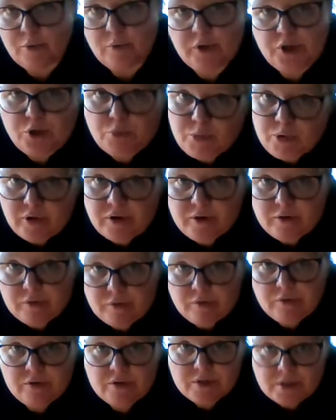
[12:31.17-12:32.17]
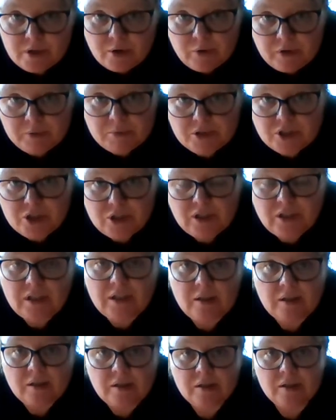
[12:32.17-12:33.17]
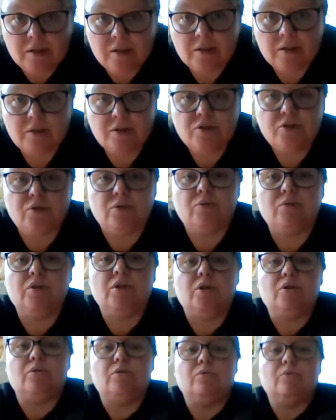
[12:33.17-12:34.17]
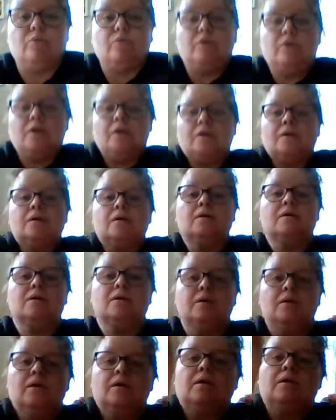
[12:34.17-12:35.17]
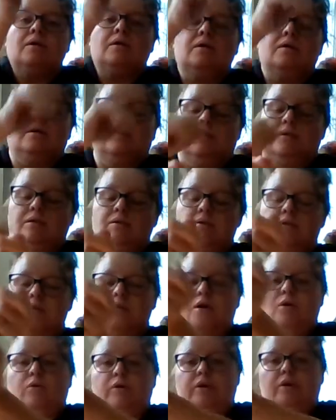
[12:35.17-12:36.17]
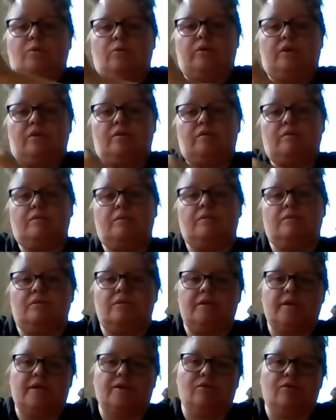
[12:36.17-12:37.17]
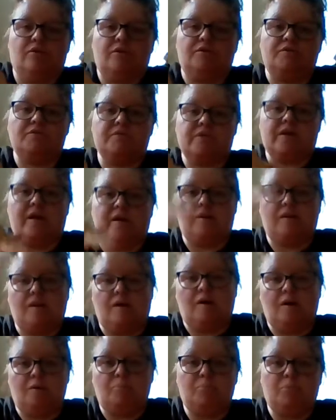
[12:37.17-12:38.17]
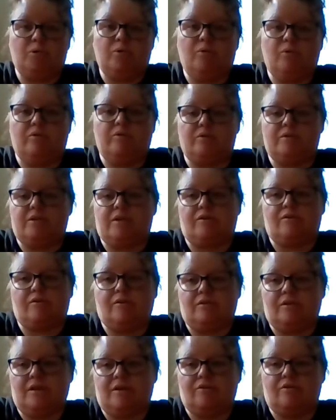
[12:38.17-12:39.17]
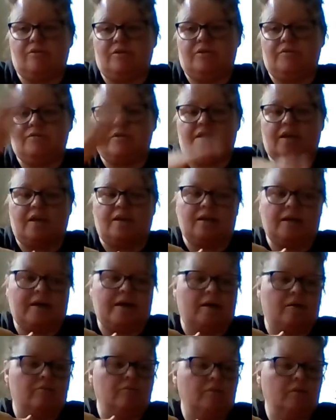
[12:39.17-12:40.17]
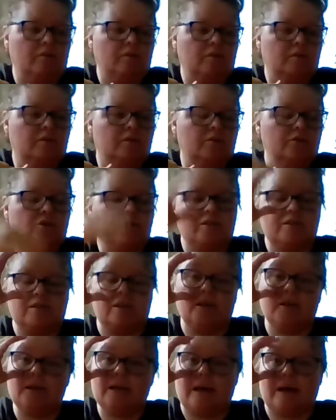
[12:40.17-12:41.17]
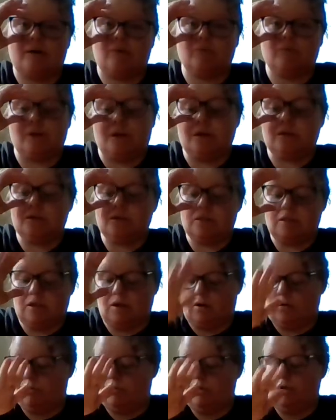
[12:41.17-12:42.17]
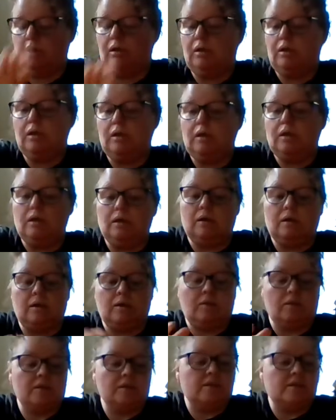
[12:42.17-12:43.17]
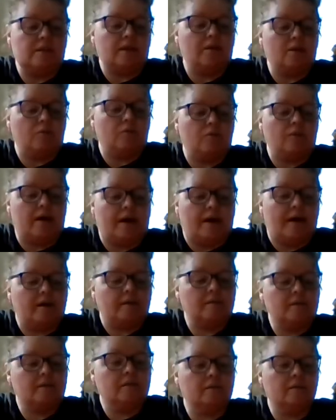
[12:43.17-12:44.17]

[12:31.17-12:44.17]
When you put it through the sewing machine, do you sew it with the decorative side up or the decorative side down? She said down. So at least I know that.